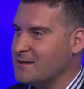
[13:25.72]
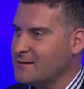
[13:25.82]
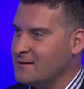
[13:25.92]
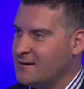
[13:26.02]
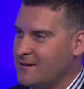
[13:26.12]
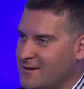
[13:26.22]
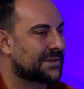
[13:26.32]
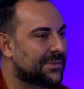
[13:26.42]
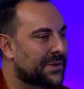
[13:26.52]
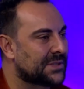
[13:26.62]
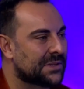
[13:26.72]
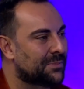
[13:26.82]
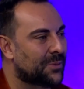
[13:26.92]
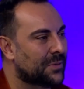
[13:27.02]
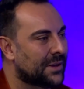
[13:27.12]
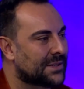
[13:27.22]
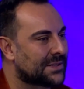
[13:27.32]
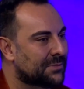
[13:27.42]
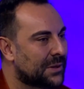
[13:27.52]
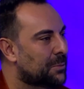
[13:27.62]
Yeah, look, it's very simple.
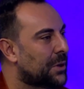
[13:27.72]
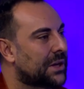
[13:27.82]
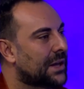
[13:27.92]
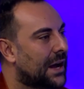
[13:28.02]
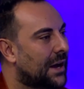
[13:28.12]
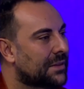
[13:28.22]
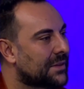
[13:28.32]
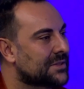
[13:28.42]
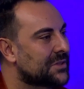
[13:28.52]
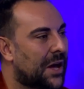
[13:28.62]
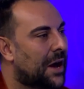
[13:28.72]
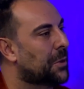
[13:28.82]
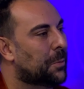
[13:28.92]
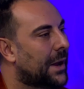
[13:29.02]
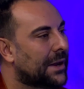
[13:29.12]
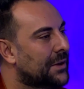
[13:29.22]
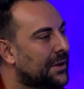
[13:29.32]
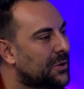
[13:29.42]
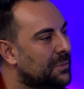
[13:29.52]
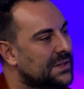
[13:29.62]
It's really working hard. There's no other way.
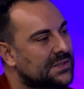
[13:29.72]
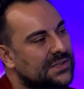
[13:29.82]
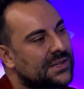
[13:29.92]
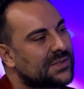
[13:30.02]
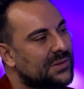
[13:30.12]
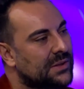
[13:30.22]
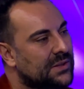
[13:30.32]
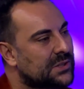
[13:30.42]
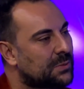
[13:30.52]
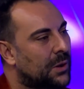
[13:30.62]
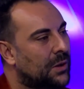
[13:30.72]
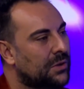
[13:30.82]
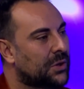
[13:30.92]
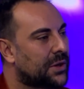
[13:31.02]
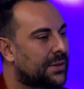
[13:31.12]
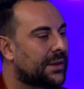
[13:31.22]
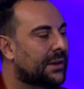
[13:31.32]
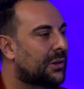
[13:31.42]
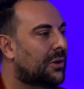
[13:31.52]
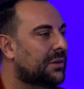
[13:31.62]
To be successful in this world, you got to
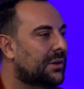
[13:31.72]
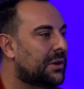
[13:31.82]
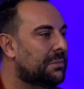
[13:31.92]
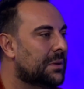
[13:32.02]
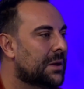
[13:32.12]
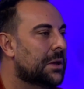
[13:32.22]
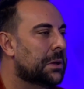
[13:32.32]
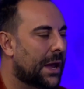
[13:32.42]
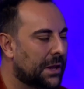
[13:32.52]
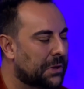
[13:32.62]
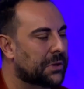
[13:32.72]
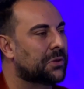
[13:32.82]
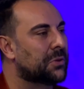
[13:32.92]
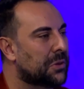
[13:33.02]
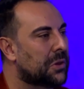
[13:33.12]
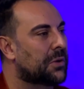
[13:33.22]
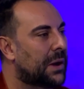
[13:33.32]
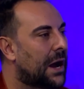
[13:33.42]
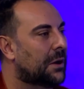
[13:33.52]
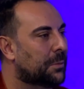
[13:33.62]
think long term, and you got to do a lot of
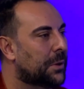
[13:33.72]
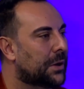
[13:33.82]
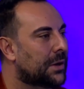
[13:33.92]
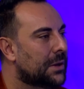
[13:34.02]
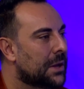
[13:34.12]
hard work.